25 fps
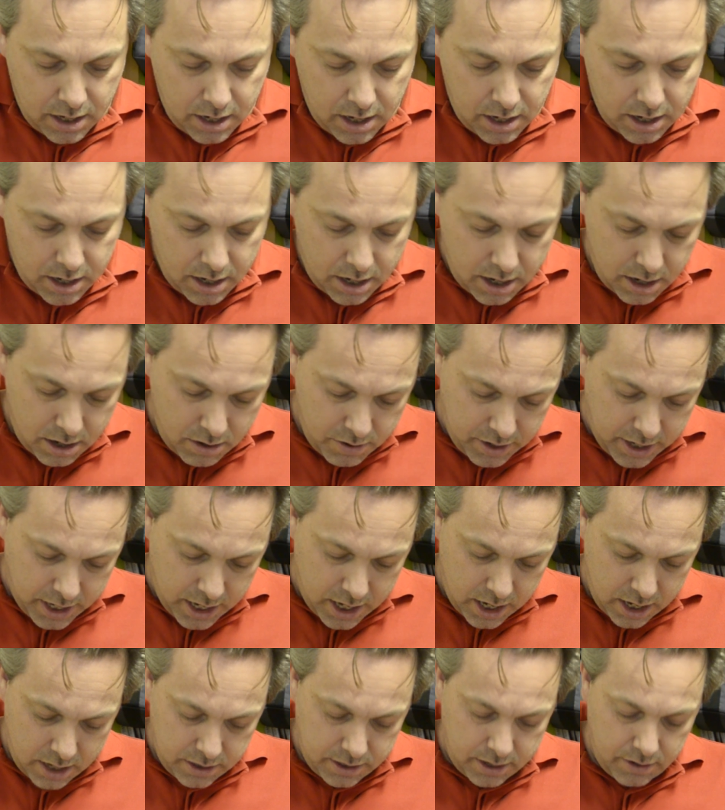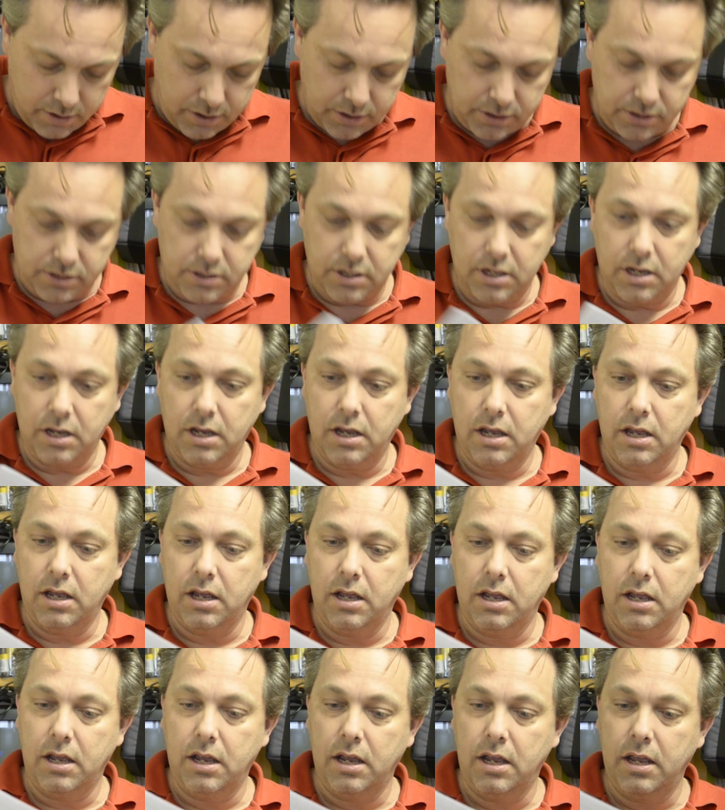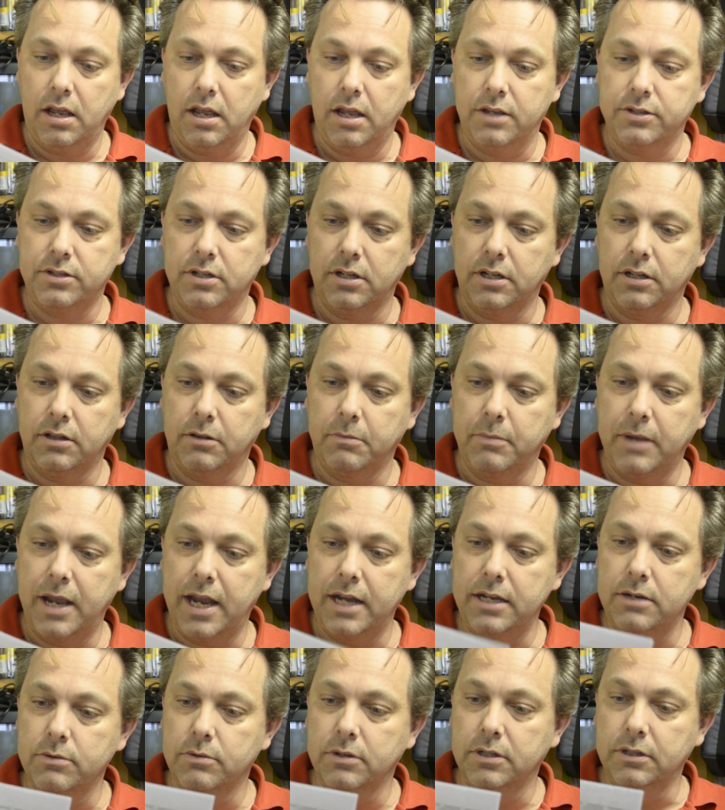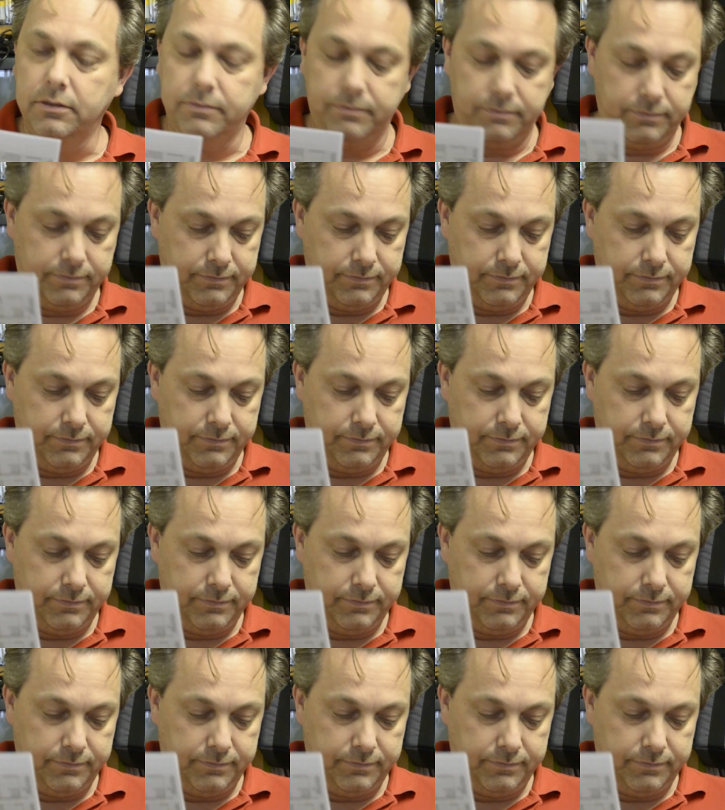Okay, there's a little manual.